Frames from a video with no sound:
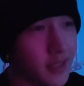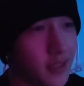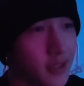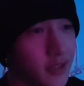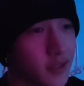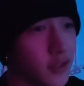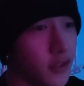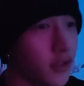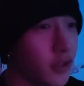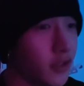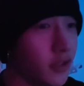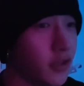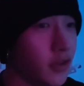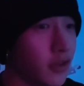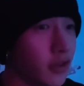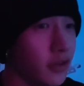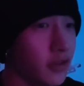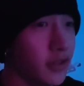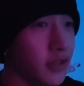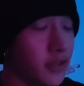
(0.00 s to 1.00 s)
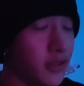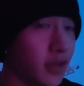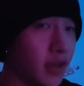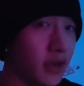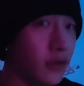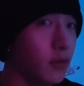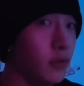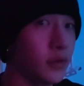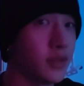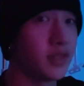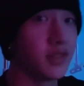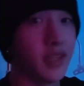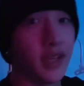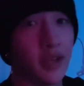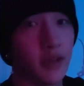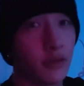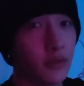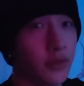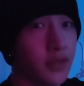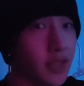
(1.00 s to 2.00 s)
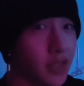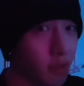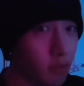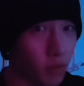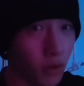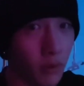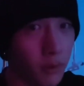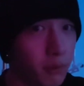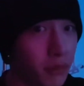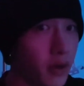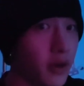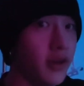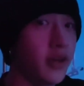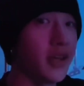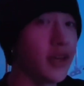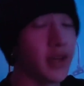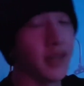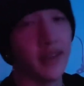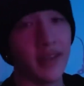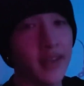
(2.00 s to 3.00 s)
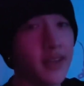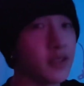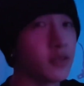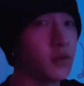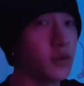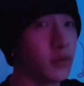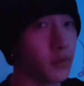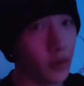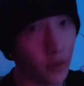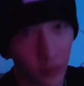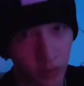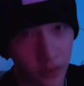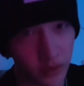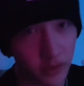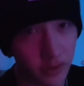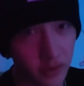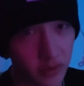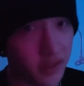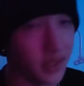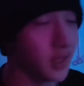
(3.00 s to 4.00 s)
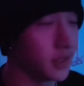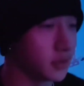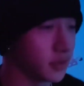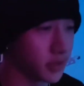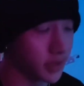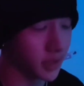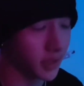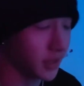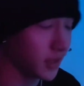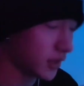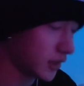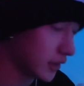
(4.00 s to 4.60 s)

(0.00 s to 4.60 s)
So you would sound really robotic, and that is what autotune does, okay?